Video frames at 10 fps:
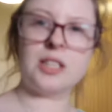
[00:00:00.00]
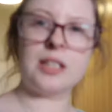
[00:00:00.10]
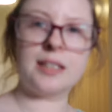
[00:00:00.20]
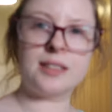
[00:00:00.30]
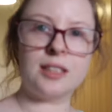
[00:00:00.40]
do
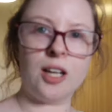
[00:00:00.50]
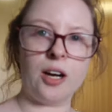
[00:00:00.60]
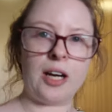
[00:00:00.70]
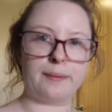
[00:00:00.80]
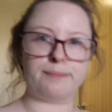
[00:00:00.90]
this.
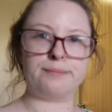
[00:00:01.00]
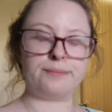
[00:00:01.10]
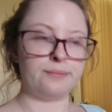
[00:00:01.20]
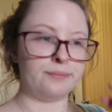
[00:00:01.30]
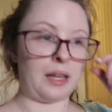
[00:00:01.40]
Alright,
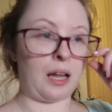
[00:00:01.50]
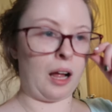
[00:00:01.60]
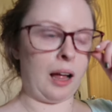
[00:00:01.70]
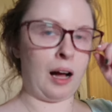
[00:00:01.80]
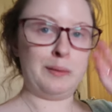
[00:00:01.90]

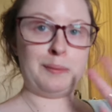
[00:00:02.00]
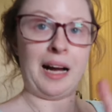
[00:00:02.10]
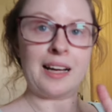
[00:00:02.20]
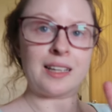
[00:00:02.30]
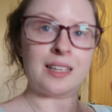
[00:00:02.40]
I'll be
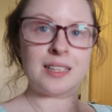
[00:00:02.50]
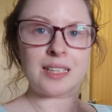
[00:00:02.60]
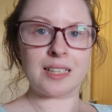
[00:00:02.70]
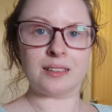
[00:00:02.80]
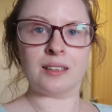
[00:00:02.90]
back
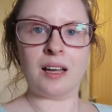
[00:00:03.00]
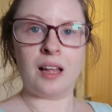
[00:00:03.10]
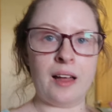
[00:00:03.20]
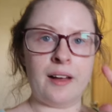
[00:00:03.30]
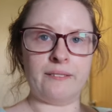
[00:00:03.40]
in
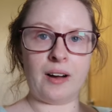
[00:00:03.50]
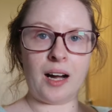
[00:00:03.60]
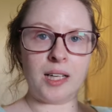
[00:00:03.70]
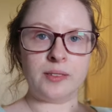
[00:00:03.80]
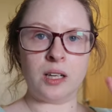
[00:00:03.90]

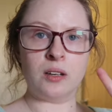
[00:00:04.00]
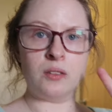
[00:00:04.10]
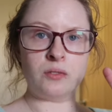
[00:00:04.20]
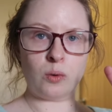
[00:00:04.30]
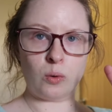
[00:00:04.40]
5,
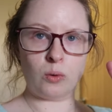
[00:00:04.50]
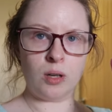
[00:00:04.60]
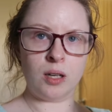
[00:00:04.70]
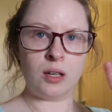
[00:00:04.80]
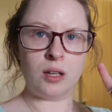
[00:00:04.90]
4,